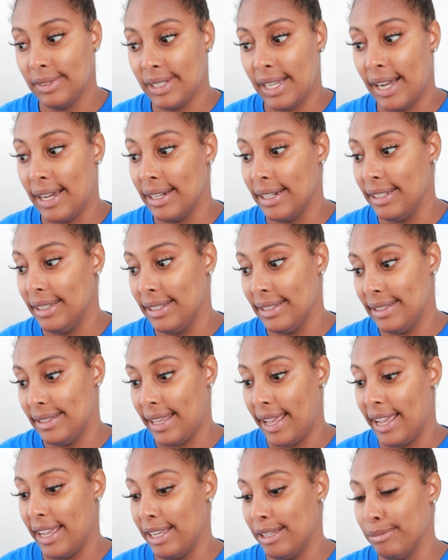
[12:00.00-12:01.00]
kind of the
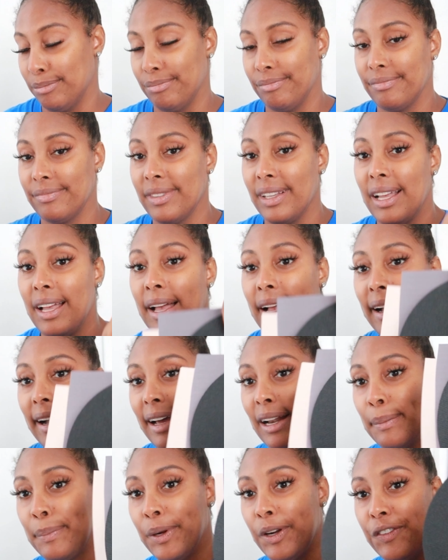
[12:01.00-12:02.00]
same,
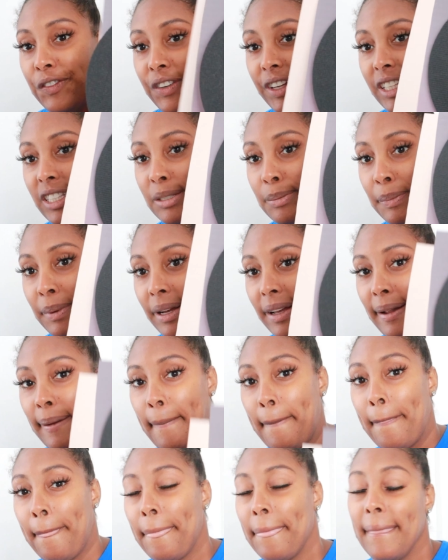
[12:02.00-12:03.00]
kind of perfect, but
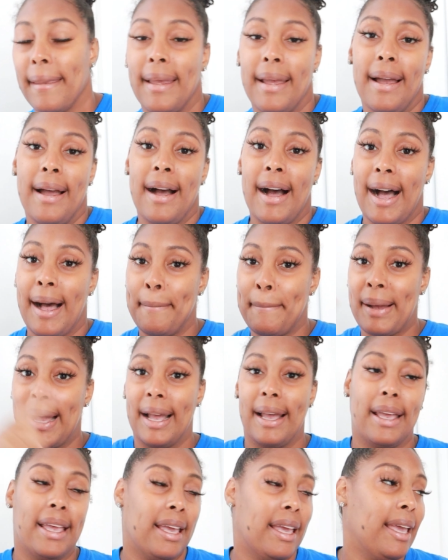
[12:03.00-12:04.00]

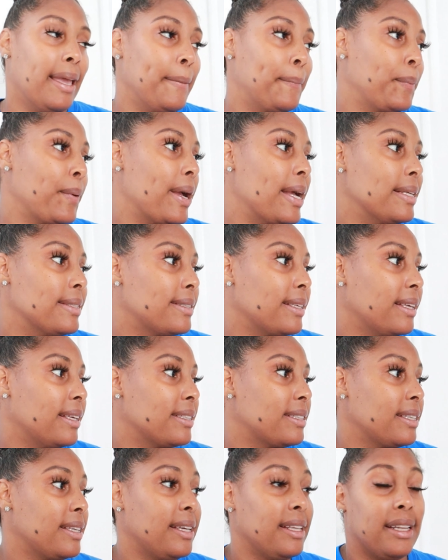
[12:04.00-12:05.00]
my heat press is
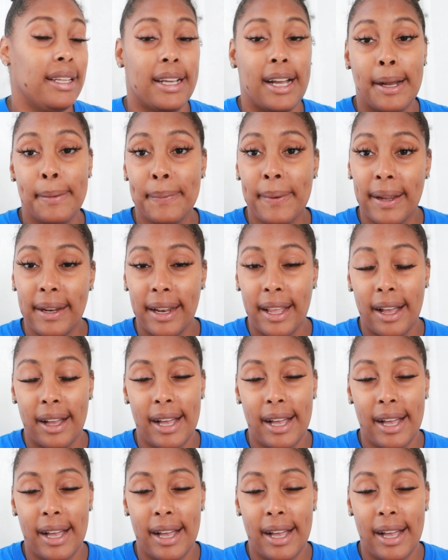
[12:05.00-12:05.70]
heating up right now.